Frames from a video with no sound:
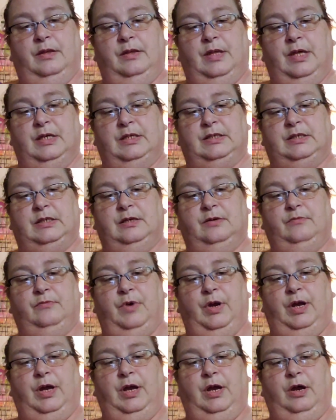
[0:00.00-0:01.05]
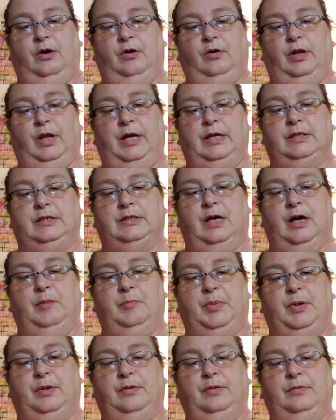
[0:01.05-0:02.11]
this right here lights
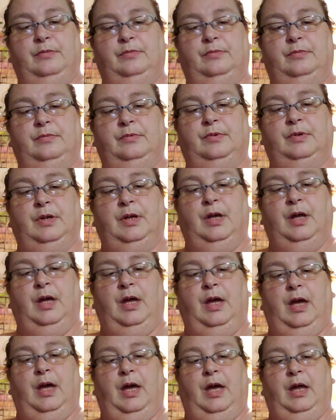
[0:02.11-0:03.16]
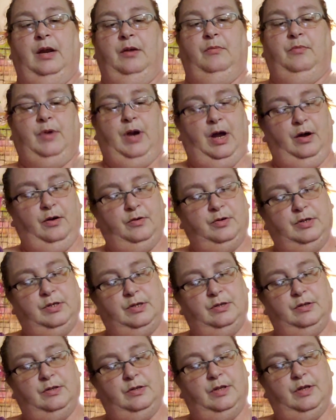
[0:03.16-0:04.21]
up and
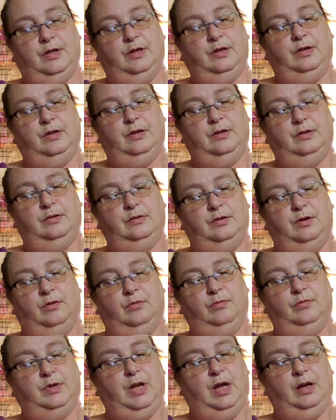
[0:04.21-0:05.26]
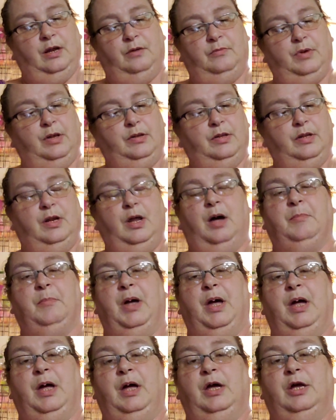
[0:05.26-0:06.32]
around the no not around the knob
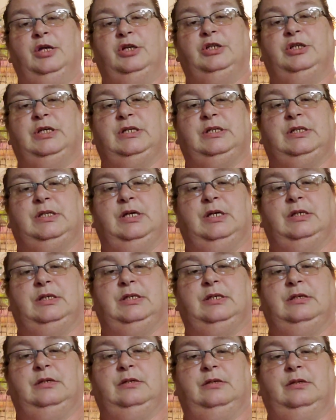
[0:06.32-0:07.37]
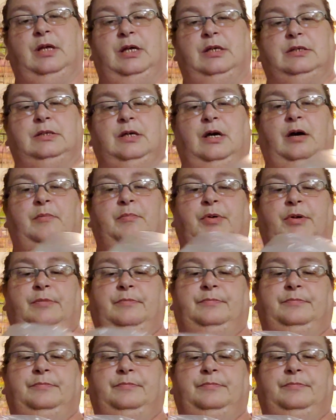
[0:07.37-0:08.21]
just this lights up